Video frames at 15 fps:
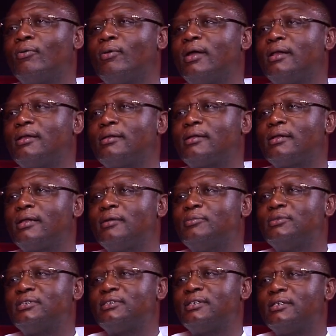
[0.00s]
Well, let
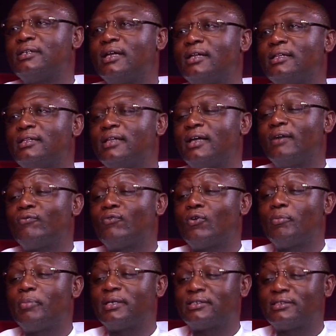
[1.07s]
me say that there are
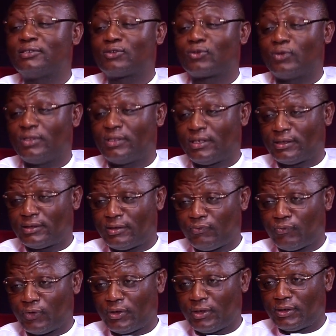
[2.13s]
4 persons
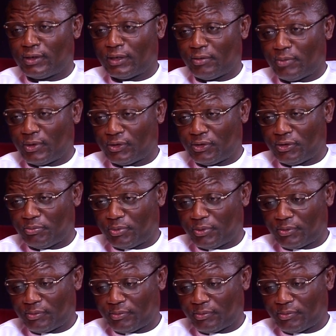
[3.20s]
contesting for the chairmanship.